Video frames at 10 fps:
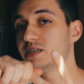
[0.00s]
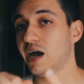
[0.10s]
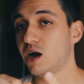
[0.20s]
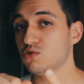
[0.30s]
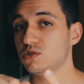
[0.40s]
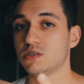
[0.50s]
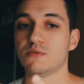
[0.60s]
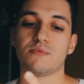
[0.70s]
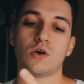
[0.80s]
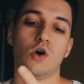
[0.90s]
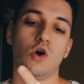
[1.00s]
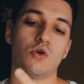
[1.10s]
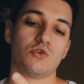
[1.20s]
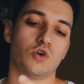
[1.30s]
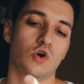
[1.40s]
out
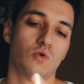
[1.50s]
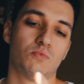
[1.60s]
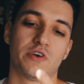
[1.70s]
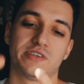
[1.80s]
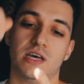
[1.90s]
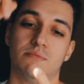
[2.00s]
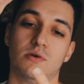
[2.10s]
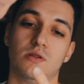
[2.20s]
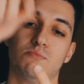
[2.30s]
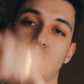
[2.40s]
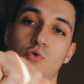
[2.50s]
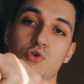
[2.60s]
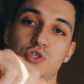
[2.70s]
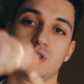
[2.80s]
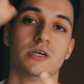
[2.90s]
or you go for example
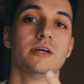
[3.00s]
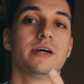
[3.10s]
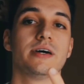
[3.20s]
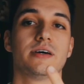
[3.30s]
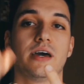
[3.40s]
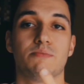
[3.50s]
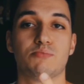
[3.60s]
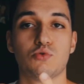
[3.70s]
push and